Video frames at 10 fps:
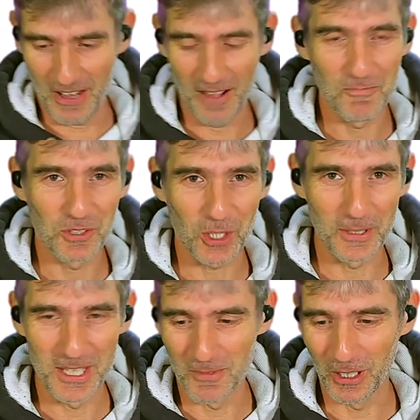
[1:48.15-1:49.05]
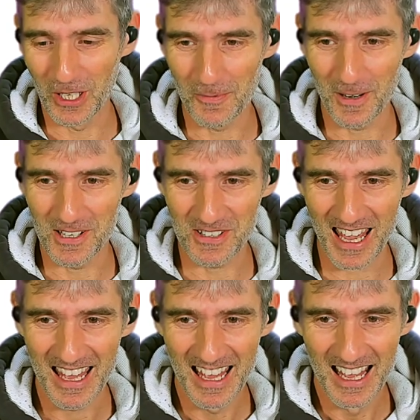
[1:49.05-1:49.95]
I'm dropping them all over the place. You
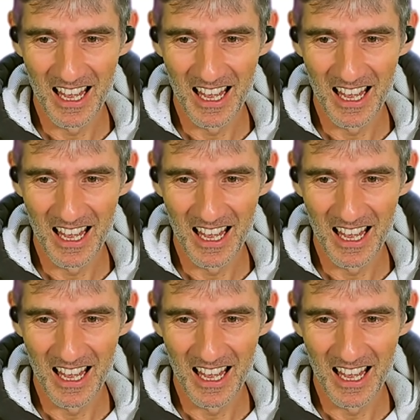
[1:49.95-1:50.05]
get